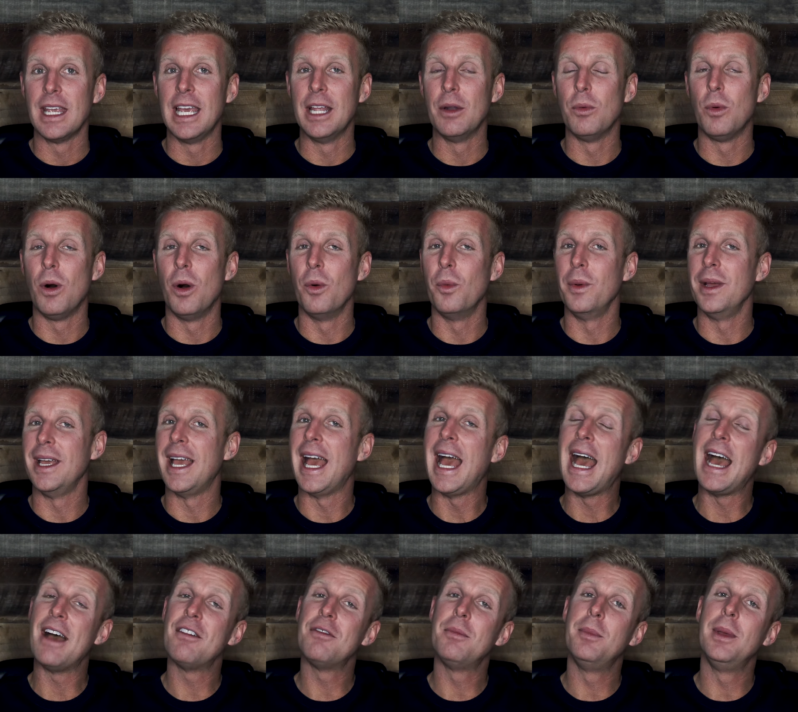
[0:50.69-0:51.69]
and what we
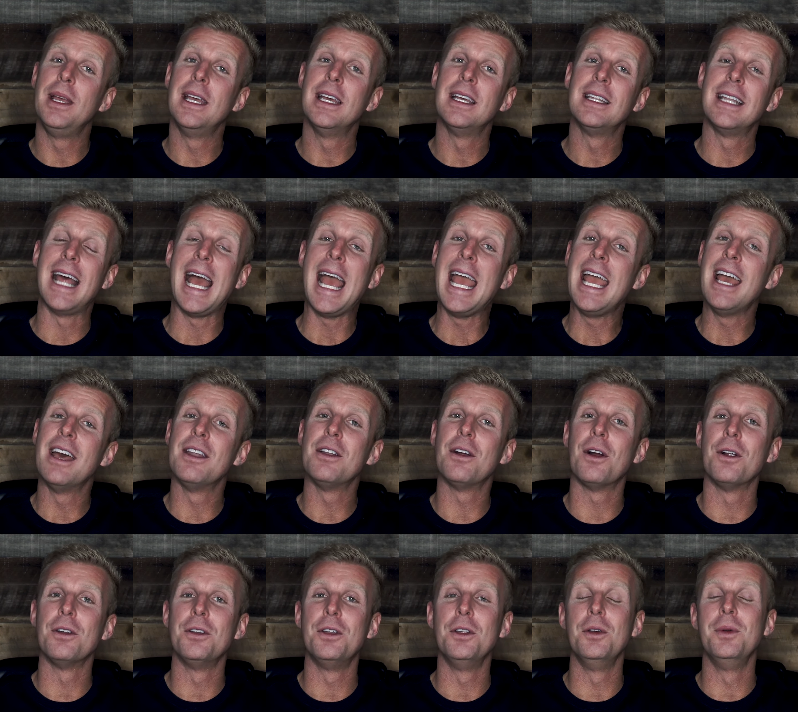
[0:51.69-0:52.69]
have been and
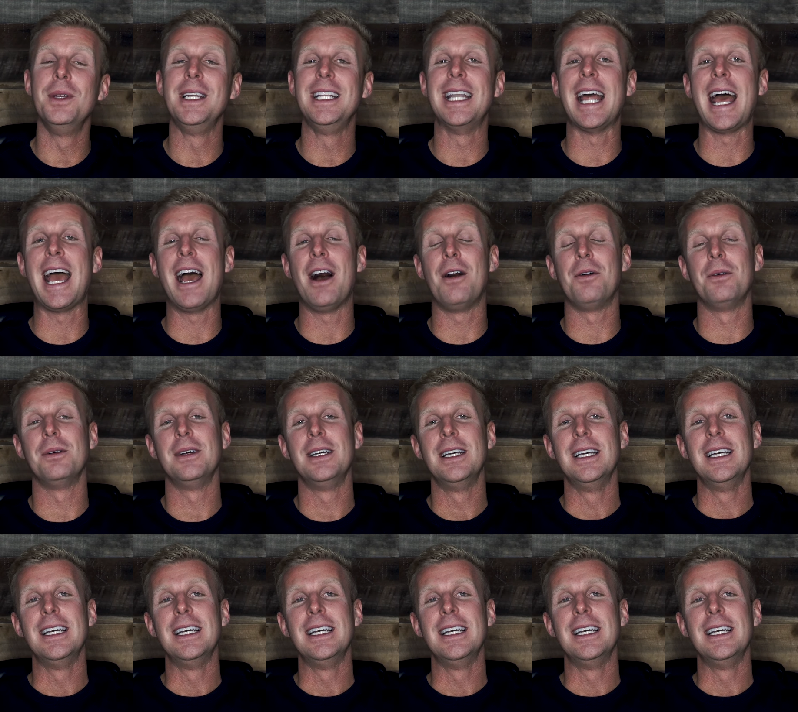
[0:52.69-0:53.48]
are doing now.